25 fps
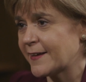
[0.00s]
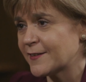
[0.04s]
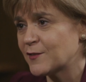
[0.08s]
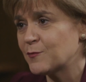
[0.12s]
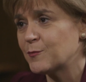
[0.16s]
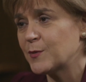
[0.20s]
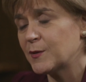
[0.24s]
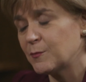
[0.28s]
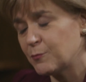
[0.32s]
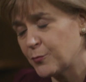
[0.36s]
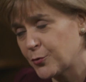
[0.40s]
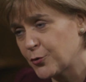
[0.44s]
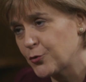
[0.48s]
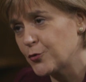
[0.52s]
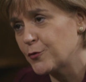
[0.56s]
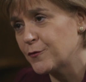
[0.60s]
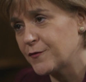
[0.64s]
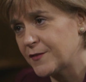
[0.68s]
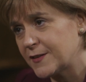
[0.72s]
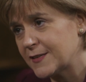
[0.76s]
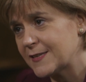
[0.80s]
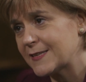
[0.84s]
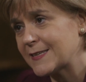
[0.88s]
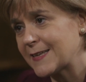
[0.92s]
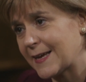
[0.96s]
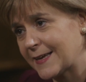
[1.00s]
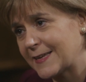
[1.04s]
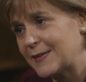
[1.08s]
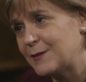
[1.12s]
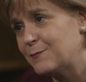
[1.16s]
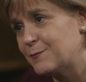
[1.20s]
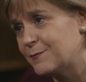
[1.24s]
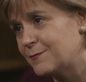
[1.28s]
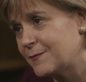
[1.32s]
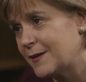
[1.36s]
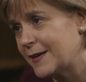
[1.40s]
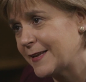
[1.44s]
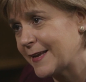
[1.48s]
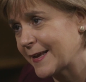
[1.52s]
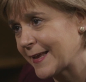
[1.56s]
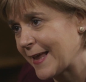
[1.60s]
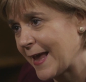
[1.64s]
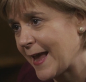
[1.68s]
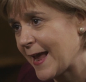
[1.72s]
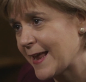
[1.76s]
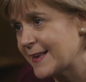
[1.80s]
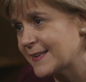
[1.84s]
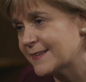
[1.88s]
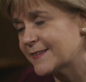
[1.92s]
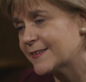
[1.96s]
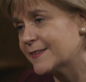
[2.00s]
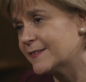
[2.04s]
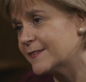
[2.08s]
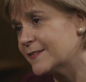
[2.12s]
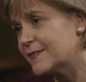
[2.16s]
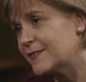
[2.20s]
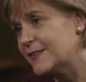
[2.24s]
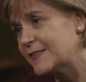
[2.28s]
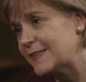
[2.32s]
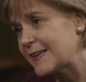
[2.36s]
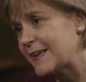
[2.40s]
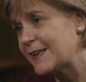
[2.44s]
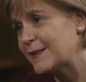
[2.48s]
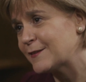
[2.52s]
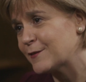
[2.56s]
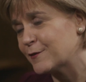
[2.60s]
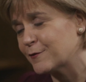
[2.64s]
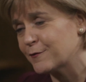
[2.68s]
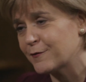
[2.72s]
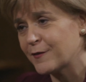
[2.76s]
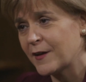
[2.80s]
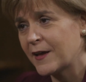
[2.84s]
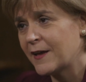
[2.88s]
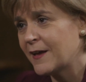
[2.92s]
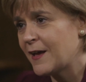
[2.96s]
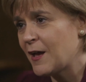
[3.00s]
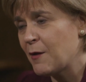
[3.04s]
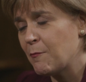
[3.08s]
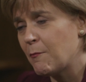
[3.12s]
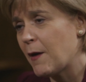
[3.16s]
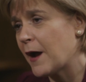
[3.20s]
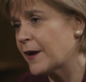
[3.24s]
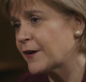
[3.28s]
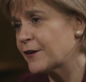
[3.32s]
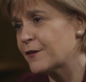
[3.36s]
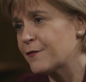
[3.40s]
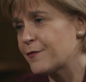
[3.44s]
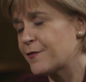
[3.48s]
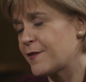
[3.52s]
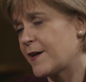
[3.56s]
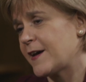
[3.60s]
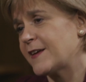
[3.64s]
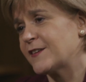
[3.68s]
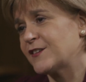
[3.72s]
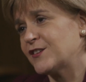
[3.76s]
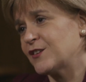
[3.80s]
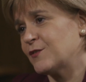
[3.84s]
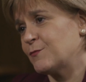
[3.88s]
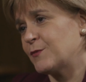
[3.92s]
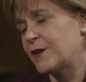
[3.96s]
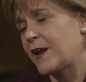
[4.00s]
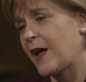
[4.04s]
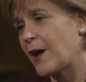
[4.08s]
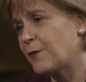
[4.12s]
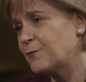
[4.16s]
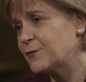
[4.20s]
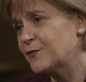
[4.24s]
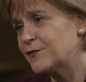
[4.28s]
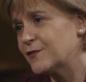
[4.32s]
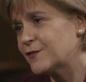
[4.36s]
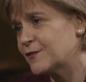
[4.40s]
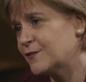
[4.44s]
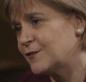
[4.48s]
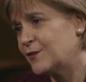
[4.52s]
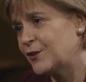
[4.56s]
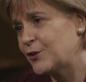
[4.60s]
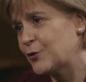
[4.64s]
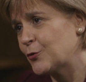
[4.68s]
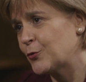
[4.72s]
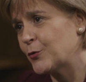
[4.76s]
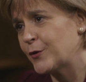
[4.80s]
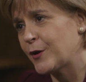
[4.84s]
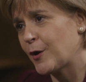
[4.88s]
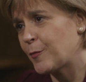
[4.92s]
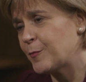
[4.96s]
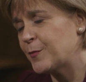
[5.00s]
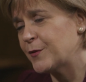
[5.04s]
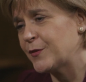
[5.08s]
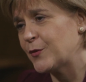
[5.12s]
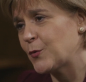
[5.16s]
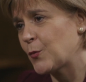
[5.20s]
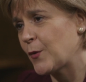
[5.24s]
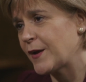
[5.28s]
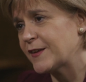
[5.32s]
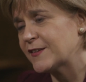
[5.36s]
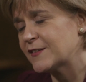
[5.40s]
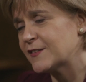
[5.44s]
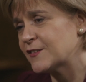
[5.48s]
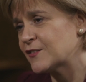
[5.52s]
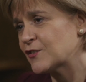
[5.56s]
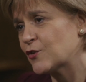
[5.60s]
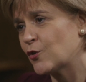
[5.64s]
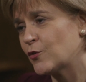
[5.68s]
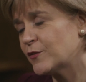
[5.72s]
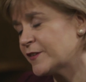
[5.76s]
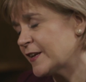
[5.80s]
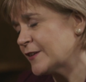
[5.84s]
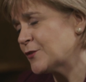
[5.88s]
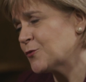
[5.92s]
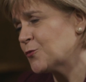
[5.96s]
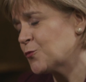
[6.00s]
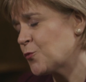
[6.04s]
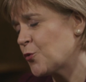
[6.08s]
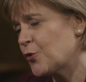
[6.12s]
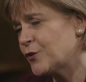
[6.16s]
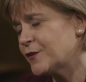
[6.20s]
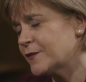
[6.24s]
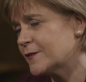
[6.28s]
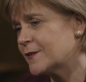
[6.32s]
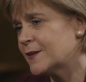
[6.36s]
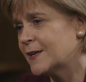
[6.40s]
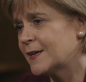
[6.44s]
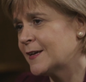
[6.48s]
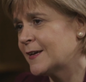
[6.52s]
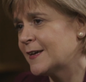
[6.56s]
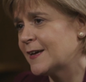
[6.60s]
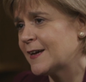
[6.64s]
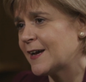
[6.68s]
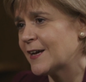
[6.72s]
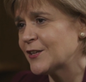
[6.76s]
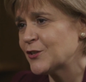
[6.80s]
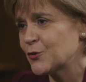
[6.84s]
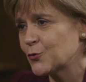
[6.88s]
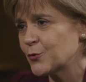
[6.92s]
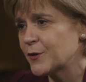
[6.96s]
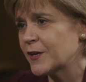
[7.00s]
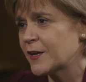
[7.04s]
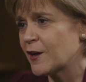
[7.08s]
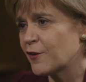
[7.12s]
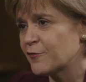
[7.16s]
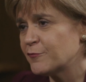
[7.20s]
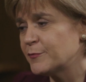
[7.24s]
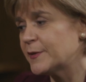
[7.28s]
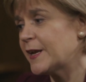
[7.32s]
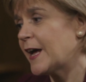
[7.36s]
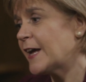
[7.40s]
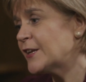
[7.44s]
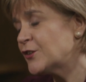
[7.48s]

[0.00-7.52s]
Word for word: That's been proved time and again since the days of Margaret Thatcher when I was growing up in the west of Scotland. I don't want a Tory government.